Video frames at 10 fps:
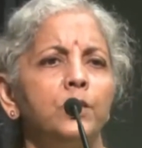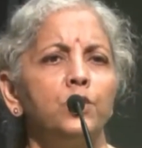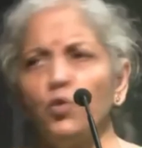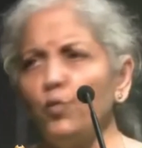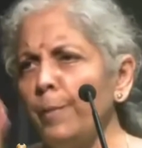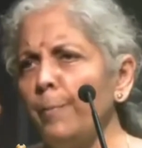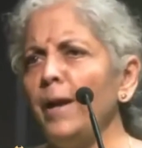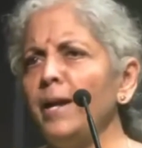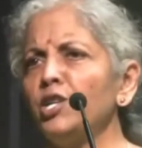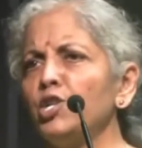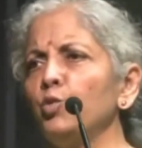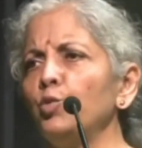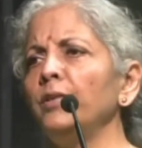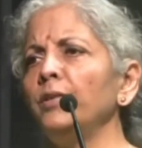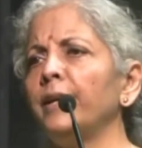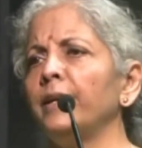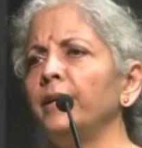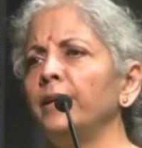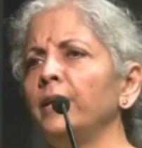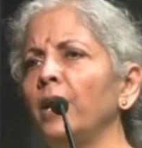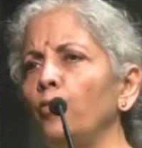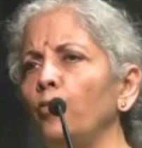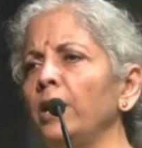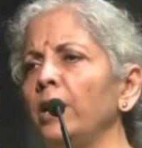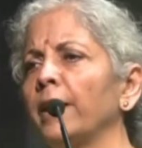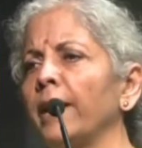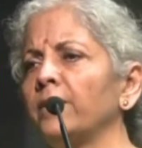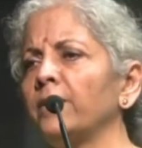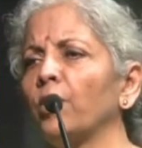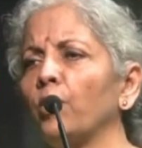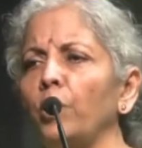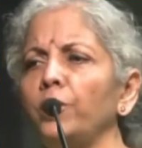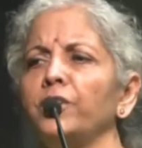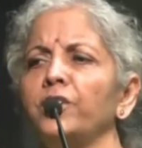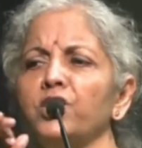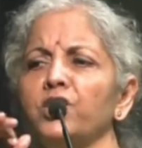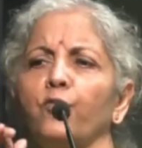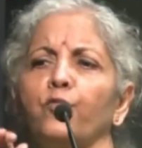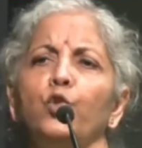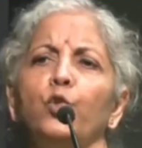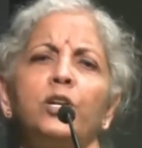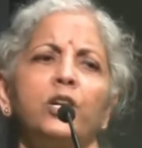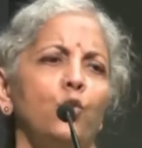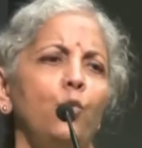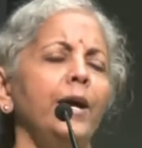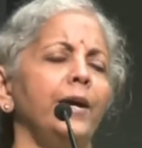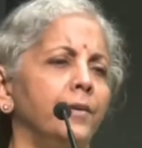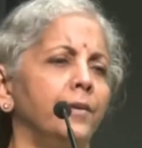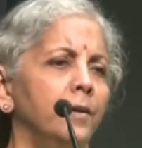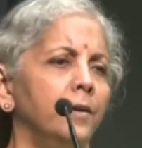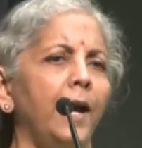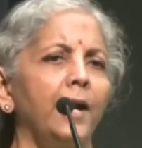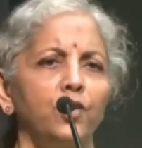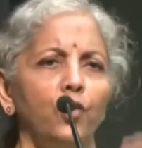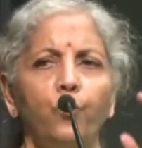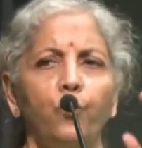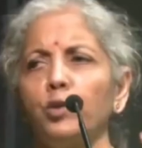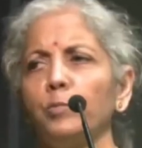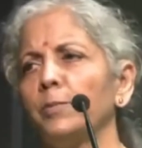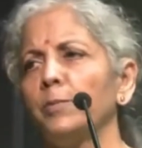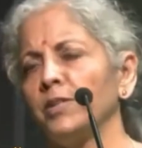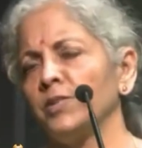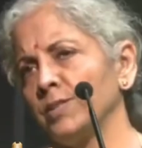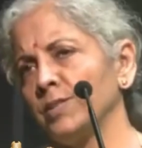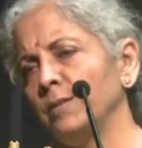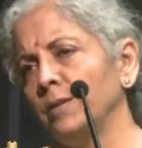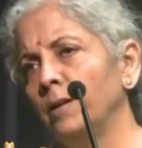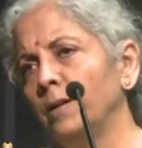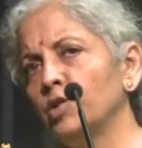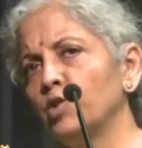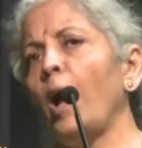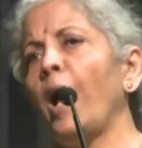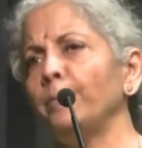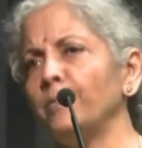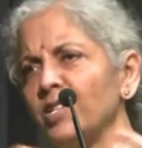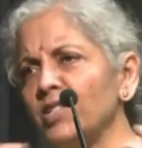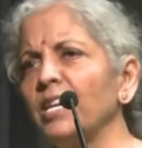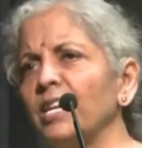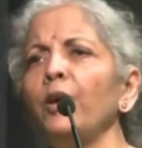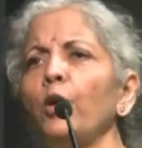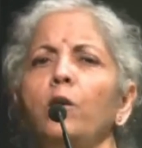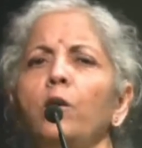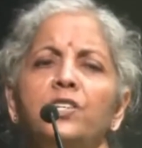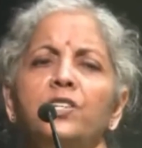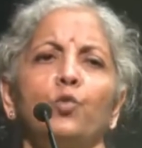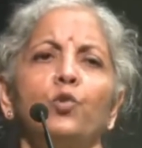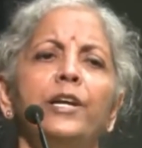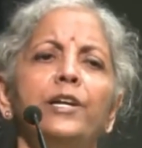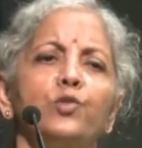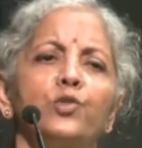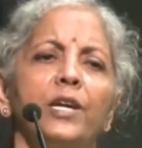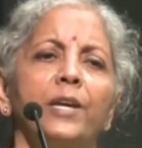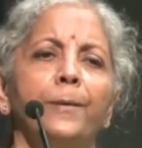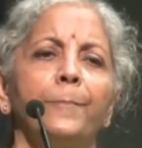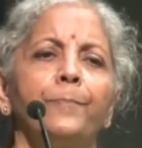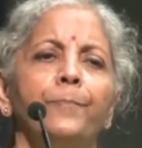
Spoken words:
So we made sure that India will get the quantities of fuel required at the affordable price. So I am just giving all this only to say,